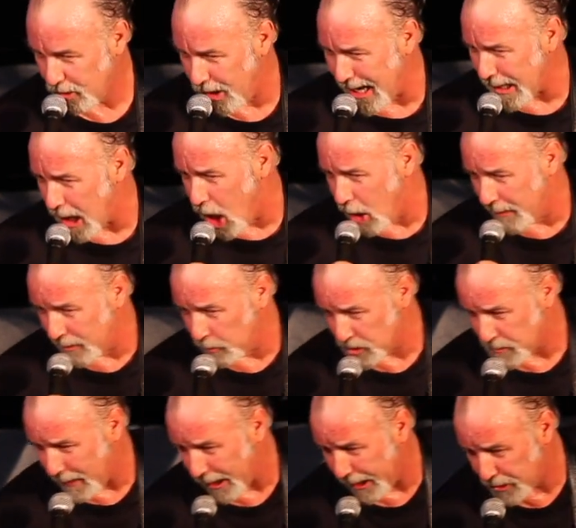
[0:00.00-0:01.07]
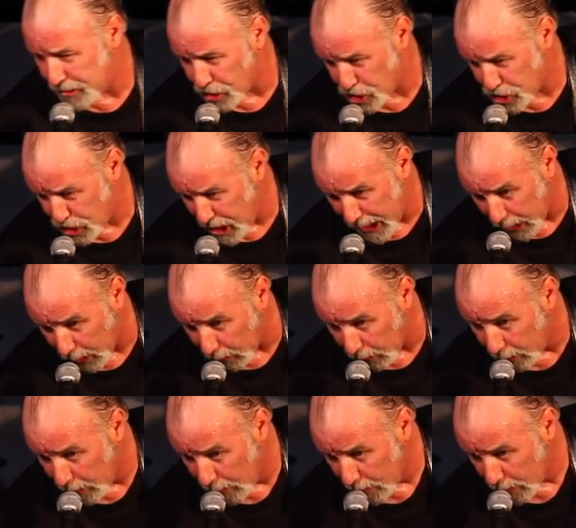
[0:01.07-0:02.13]
Greg Allman was married to
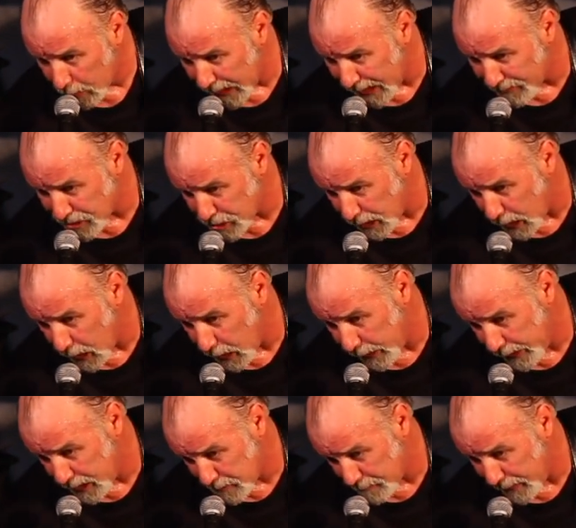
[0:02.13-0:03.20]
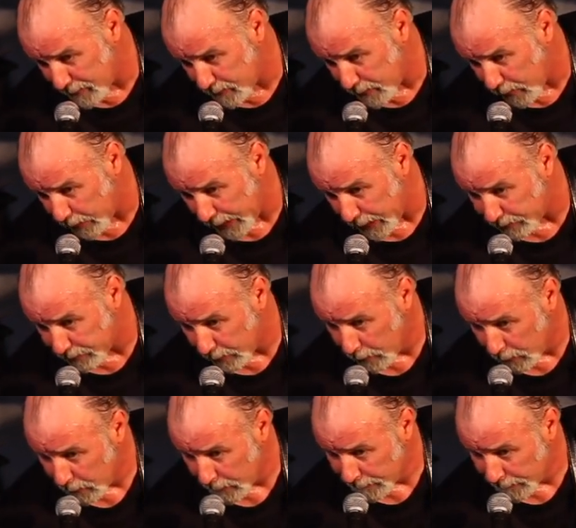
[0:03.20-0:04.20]
Cher. They have a son in his mid-30s.